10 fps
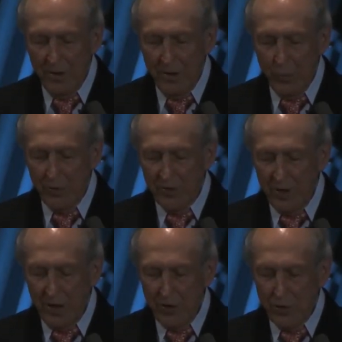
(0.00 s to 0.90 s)
who was
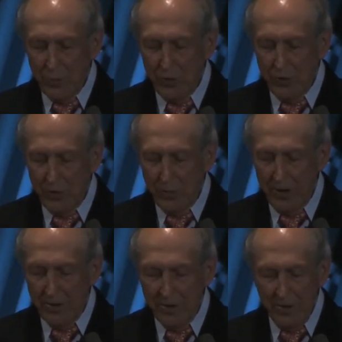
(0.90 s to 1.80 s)
knowledgeable
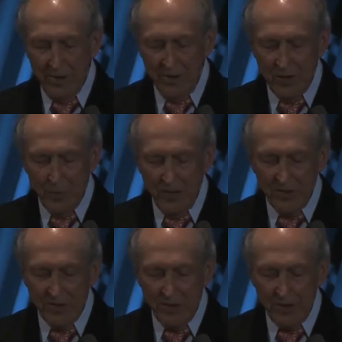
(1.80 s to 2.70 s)
about
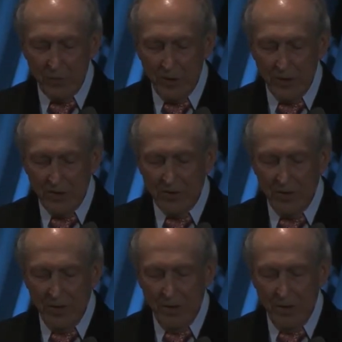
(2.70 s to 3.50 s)
space electronics,